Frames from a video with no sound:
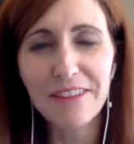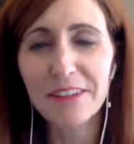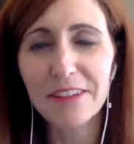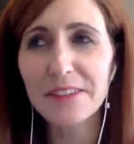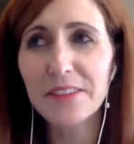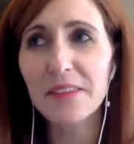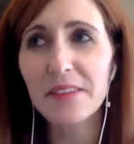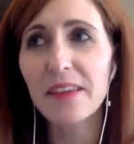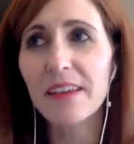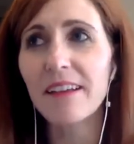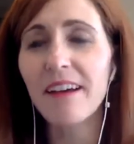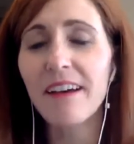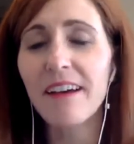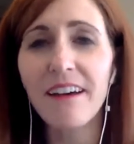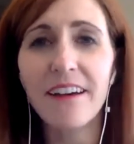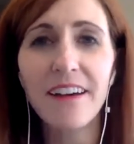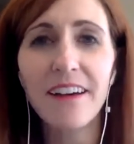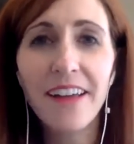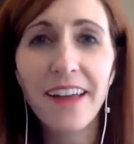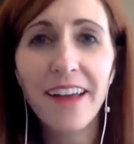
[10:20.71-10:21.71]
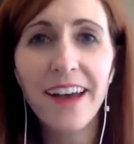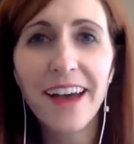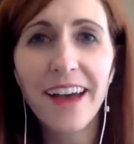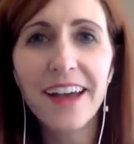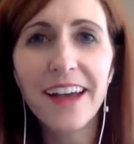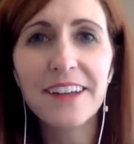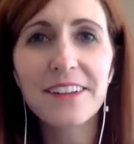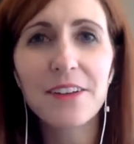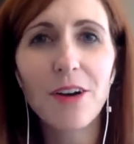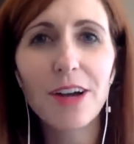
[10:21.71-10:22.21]
And I was like, huh, I
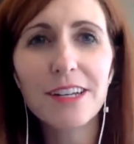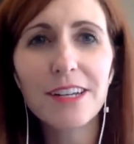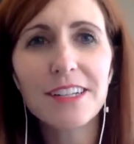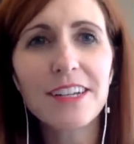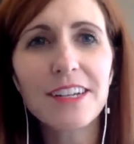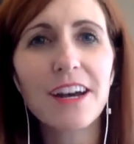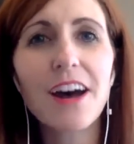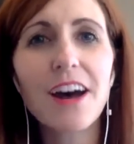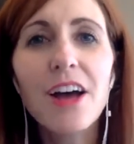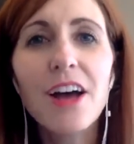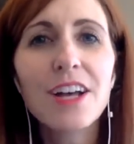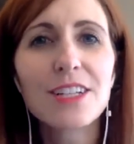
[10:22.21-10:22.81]
had no idea.